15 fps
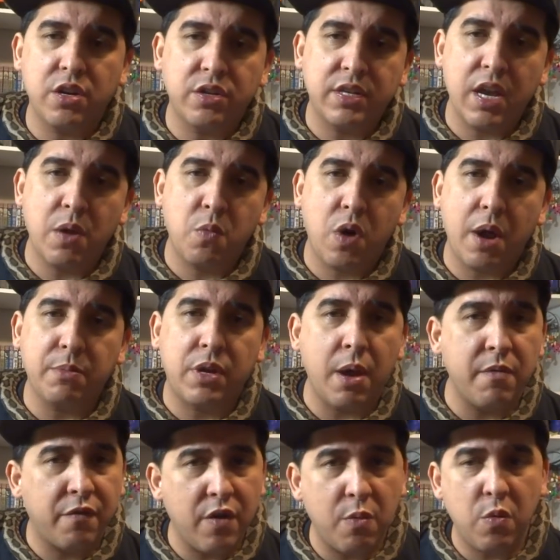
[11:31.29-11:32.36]
understand where I'm
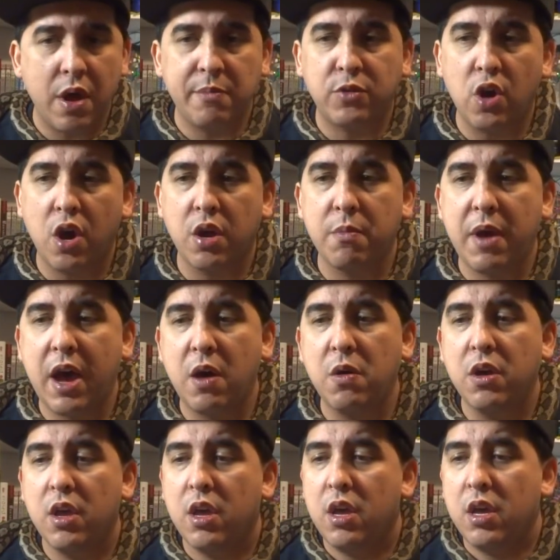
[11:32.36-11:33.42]
coming from, what I'm talking about.